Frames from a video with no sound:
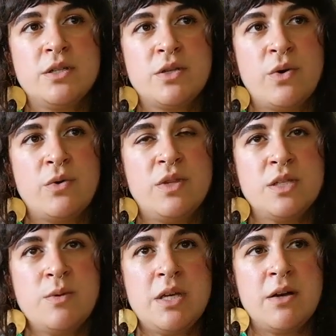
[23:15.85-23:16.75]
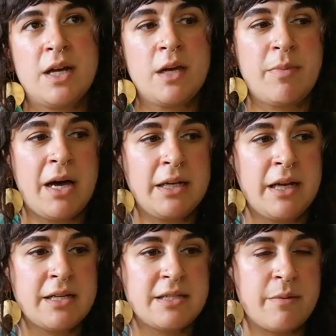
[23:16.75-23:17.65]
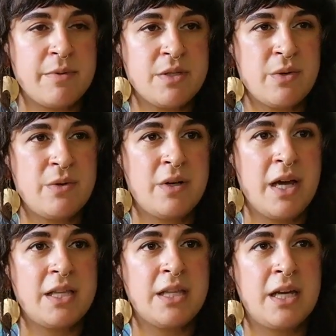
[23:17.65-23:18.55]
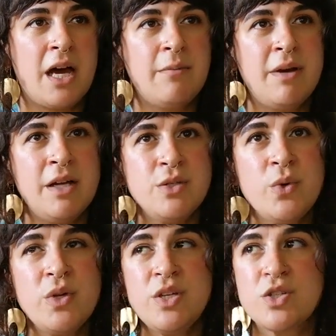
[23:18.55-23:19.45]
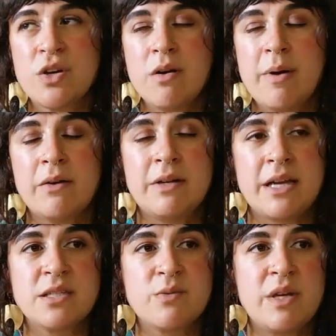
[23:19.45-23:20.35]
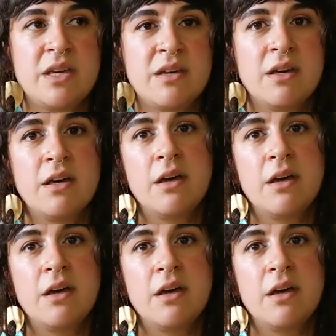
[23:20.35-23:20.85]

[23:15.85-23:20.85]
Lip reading: So this week you're getting a podcast episode, and then I'm not totally sure about next week.